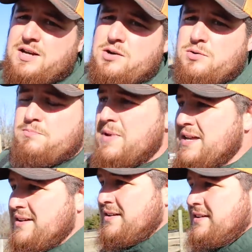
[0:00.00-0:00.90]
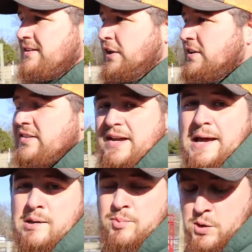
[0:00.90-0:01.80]
so, you can see
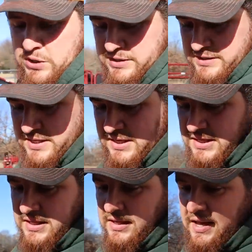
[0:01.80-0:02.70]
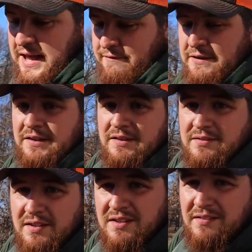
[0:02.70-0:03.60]
how important having
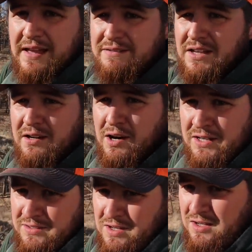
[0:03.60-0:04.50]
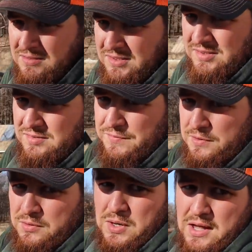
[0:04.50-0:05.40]
these livestock guardian dogs is if
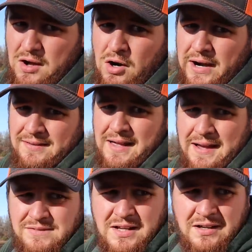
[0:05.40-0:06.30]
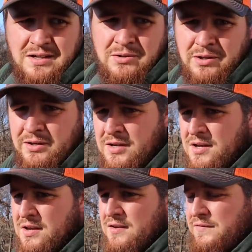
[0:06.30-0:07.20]
you are a livestock owner.
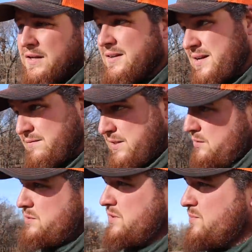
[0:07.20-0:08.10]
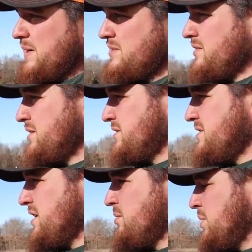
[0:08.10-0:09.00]
If you guys have goats, especially, or
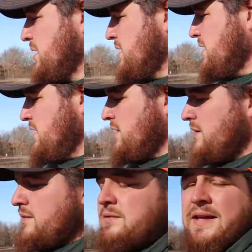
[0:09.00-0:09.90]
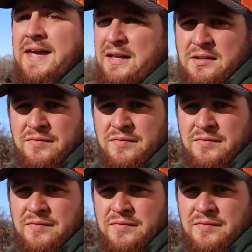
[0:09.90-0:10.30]
sheep, they can't